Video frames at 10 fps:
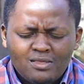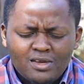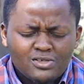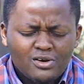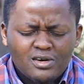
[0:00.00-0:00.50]

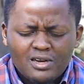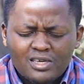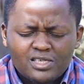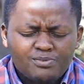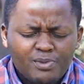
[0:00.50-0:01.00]
that your
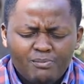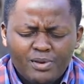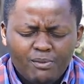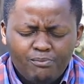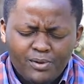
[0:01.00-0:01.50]
grace may
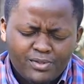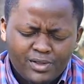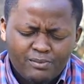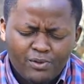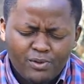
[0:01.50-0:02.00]
be upon
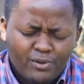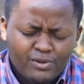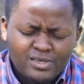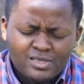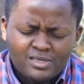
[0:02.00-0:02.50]
them, O
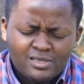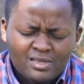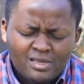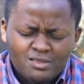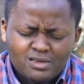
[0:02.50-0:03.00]
Lord.
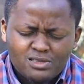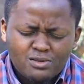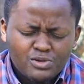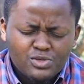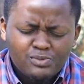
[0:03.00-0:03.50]
That,
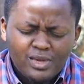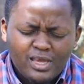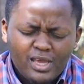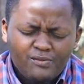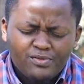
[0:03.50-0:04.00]
Lord, you may
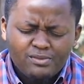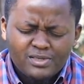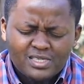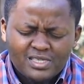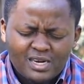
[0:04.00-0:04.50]
give them
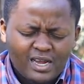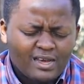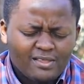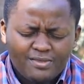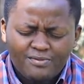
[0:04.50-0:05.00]

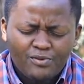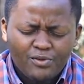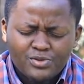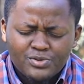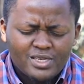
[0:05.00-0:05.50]
strength
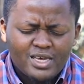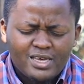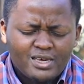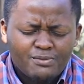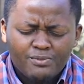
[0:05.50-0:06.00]
for
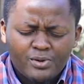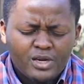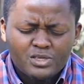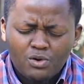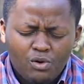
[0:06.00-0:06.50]
today and
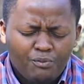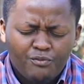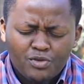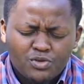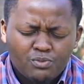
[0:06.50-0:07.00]
bright hope
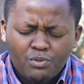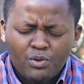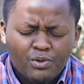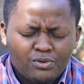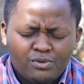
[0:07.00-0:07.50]
for
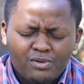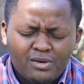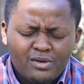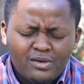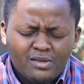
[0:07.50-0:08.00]
tomorrow.
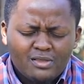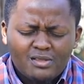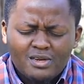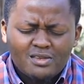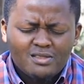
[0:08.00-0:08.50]

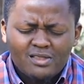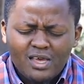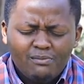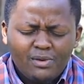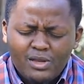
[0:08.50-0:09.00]
That
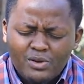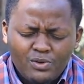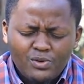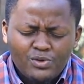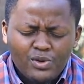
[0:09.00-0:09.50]
they may
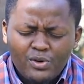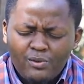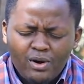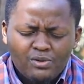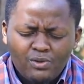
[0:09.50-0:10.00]
know you are the
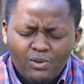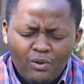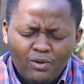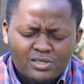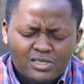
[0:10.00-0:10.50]
one who
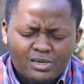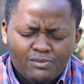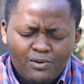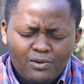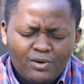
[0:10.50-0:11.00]
holds
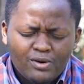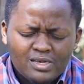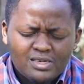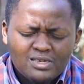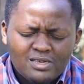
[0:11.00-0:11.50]
them, O God.
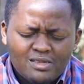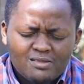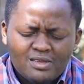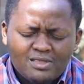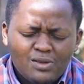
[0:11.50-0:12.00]

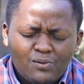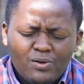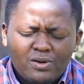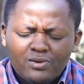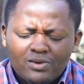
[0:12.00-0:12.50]
That they
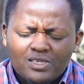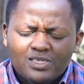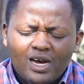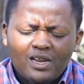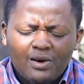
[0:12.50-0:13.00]
will not
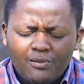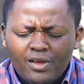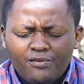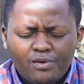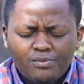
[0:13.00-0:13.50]
turn
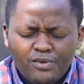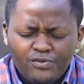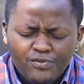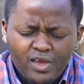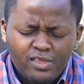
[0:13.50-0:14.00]
away from the
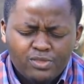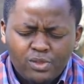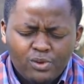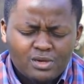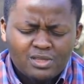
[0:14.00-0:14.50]
faith,
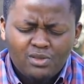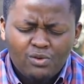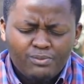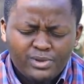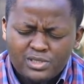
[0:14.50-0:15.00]
Lord, that they
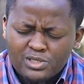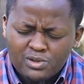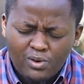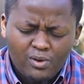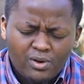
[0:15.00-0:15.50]
will be
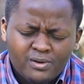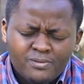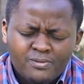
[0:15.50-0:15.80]
strong